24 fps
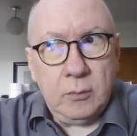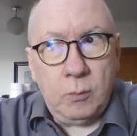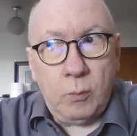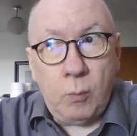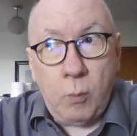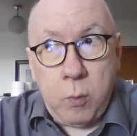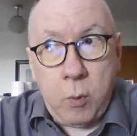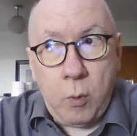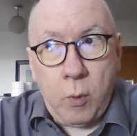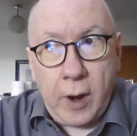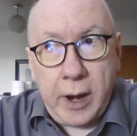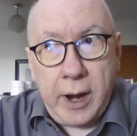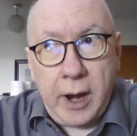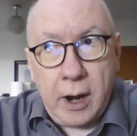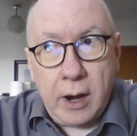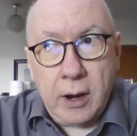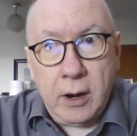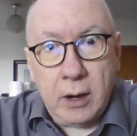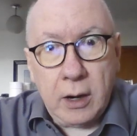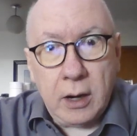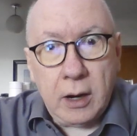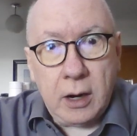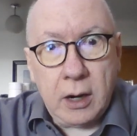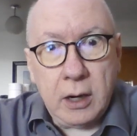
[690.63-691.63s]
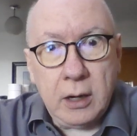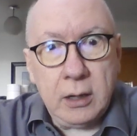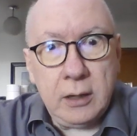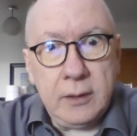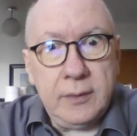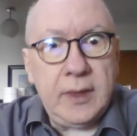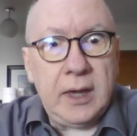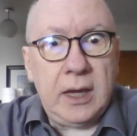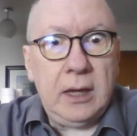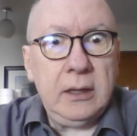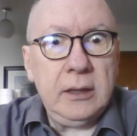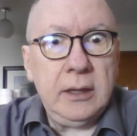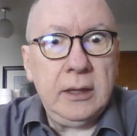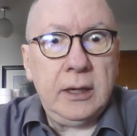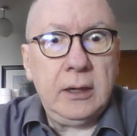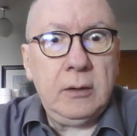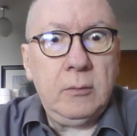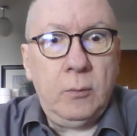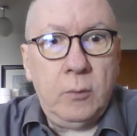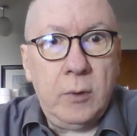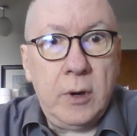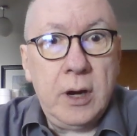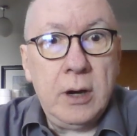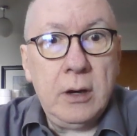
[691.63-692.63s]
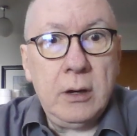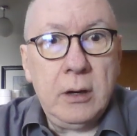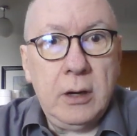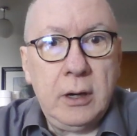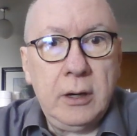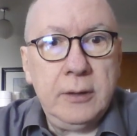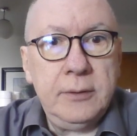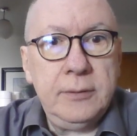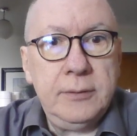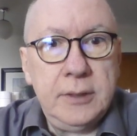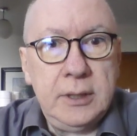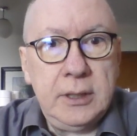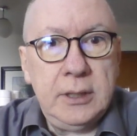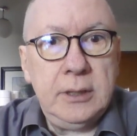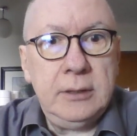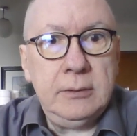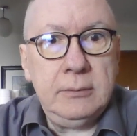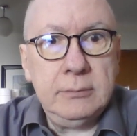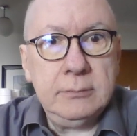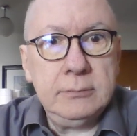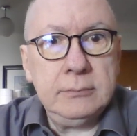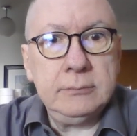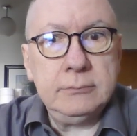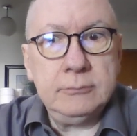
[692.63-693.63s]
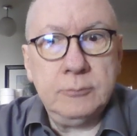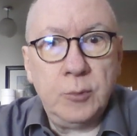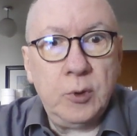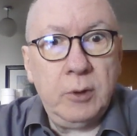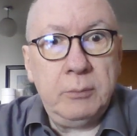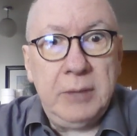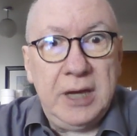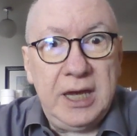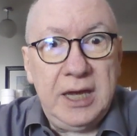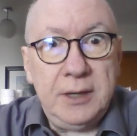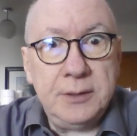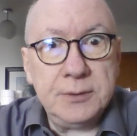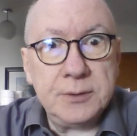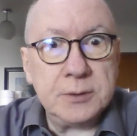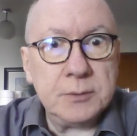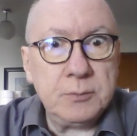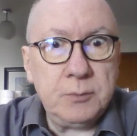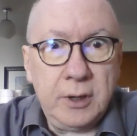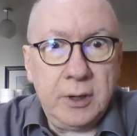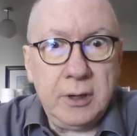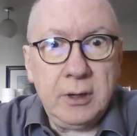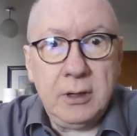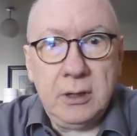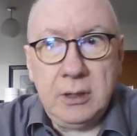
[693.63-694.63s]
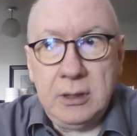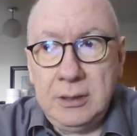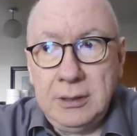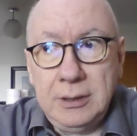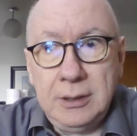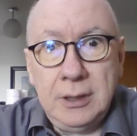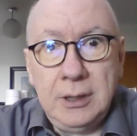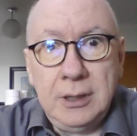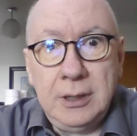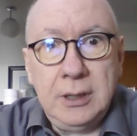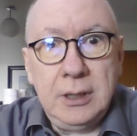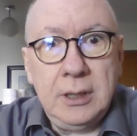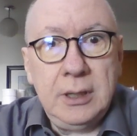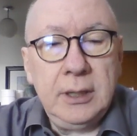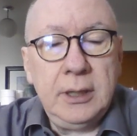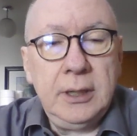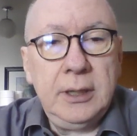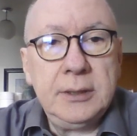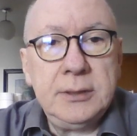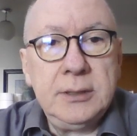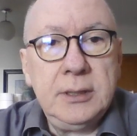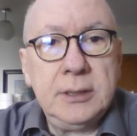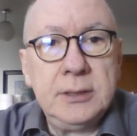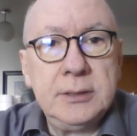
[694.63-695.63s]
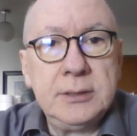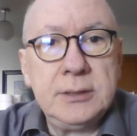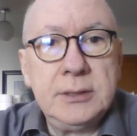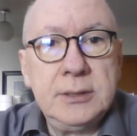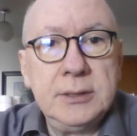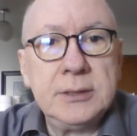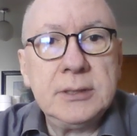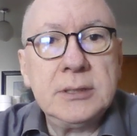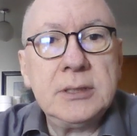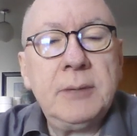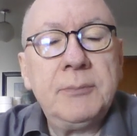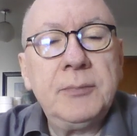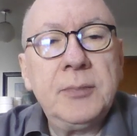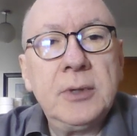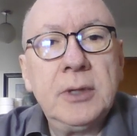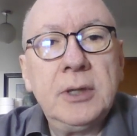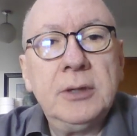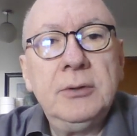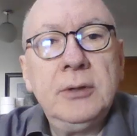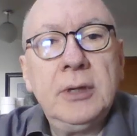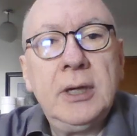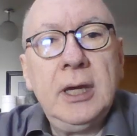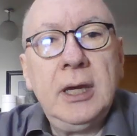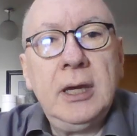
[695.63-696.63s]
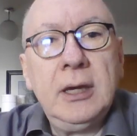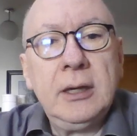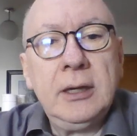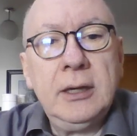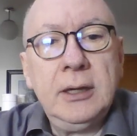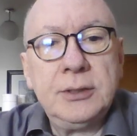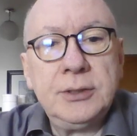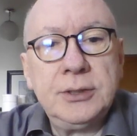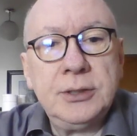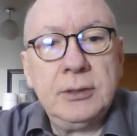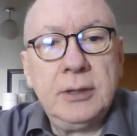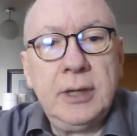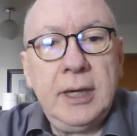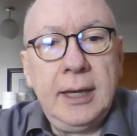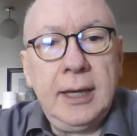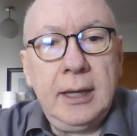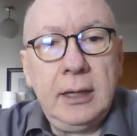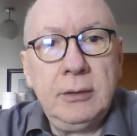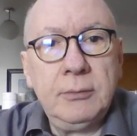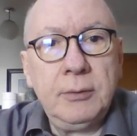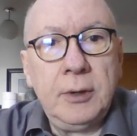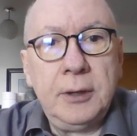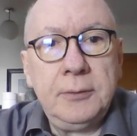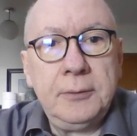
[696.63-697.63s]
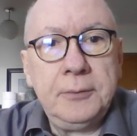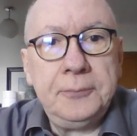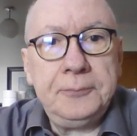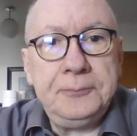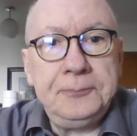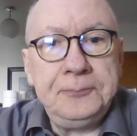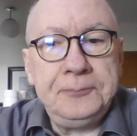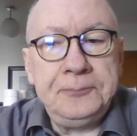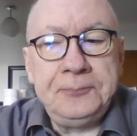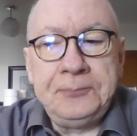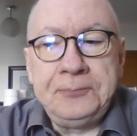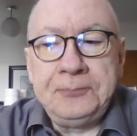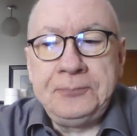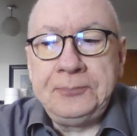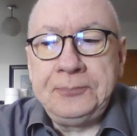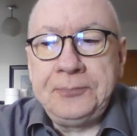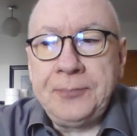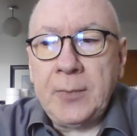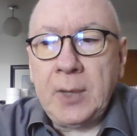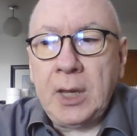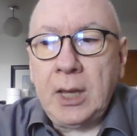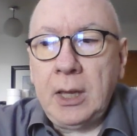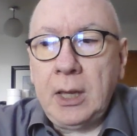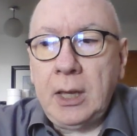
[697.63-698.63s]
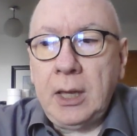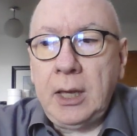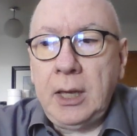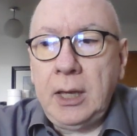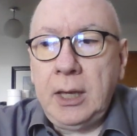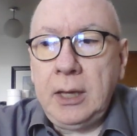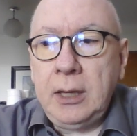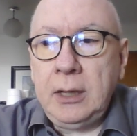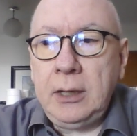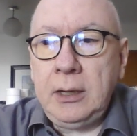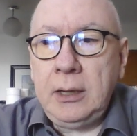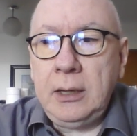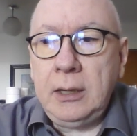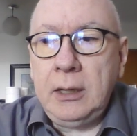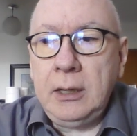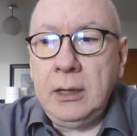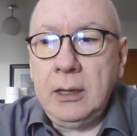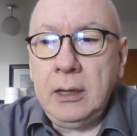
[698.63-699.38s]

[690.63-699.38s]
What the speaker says: where are they? Like, where are the remains? It's just something that you can't get your head around. And